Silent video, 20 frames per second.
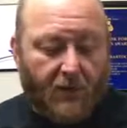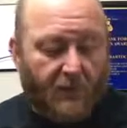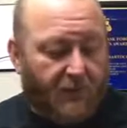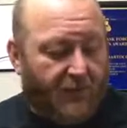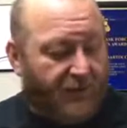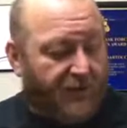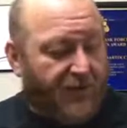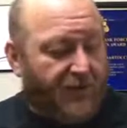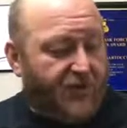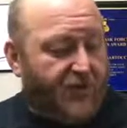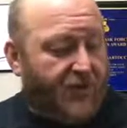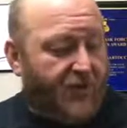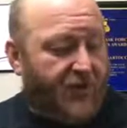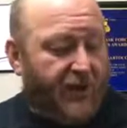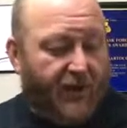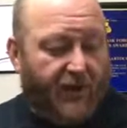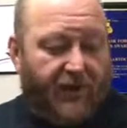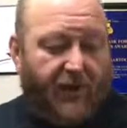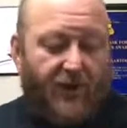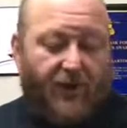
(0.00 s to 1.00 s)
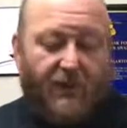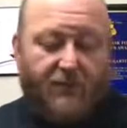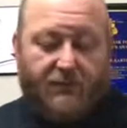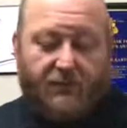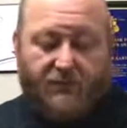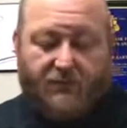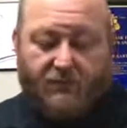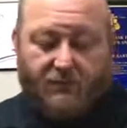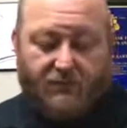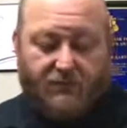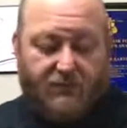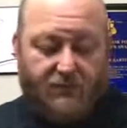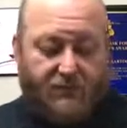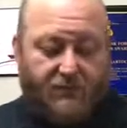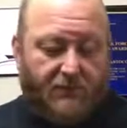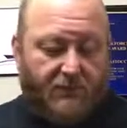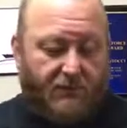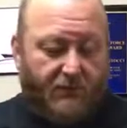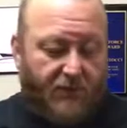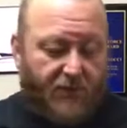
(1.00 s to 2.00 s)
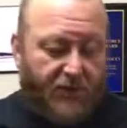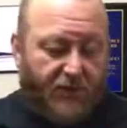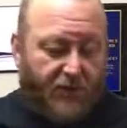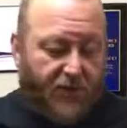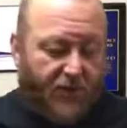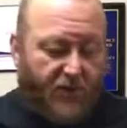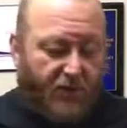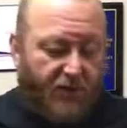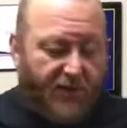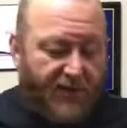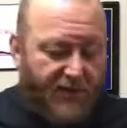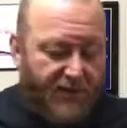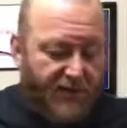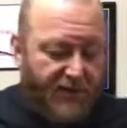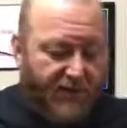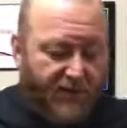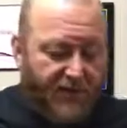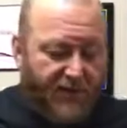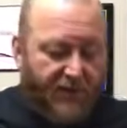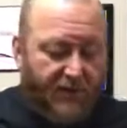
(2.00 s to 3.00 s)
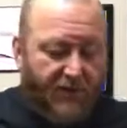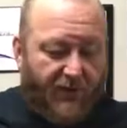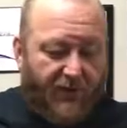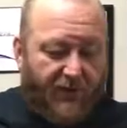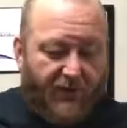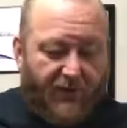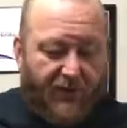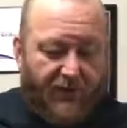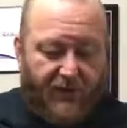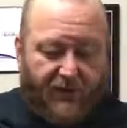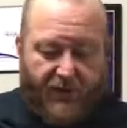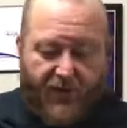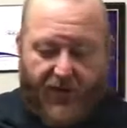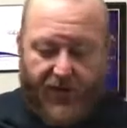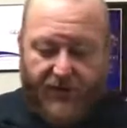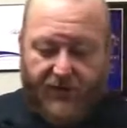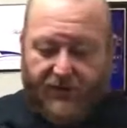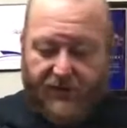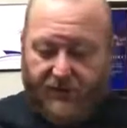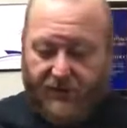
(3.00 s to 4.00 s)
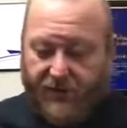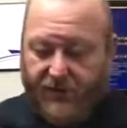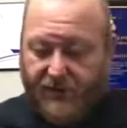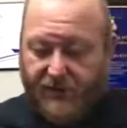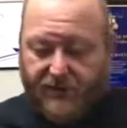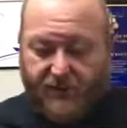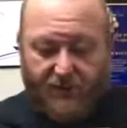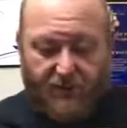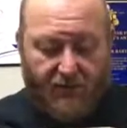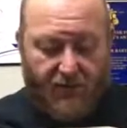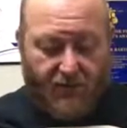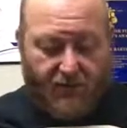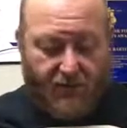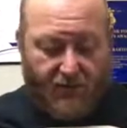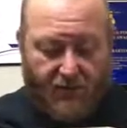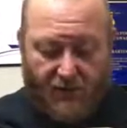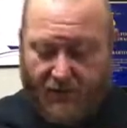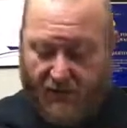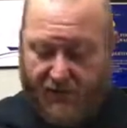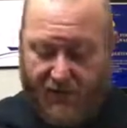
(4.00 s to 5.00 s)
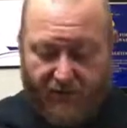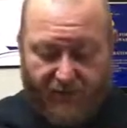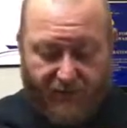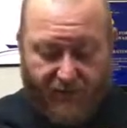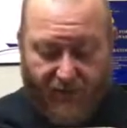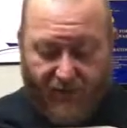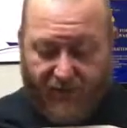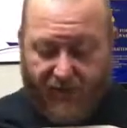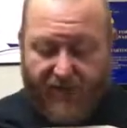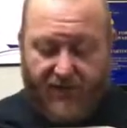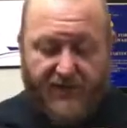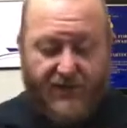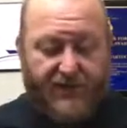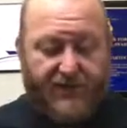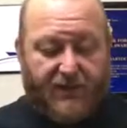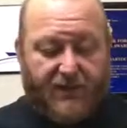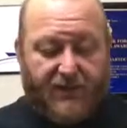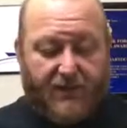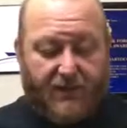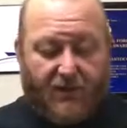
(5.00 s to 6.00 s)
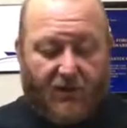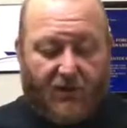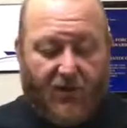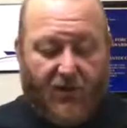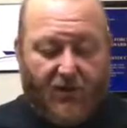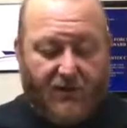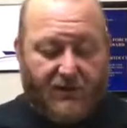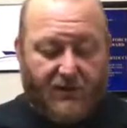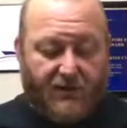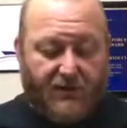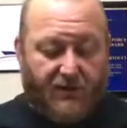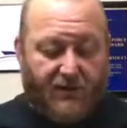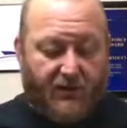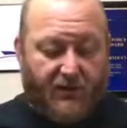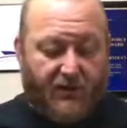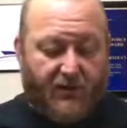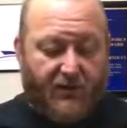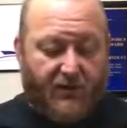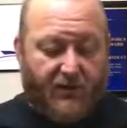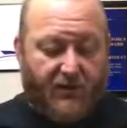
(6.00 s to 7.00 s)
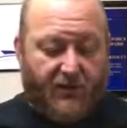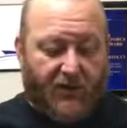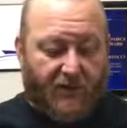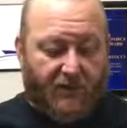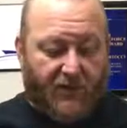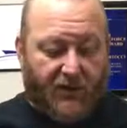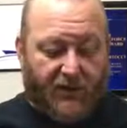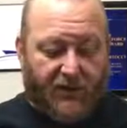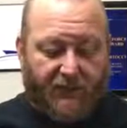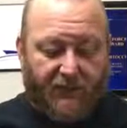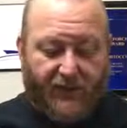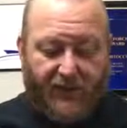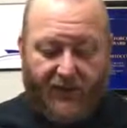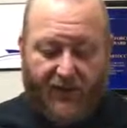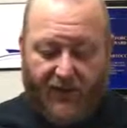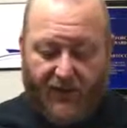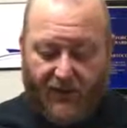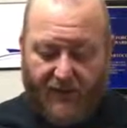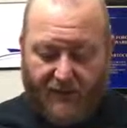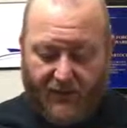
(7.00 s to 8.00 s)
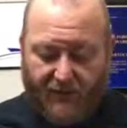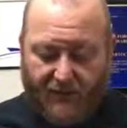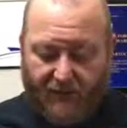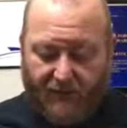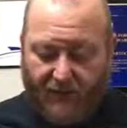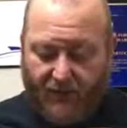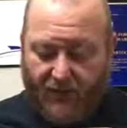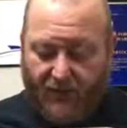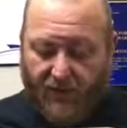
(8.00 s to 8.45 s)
But that's really in a short presentation what the A2 is. Again, very easy to come across. You can build them very easily.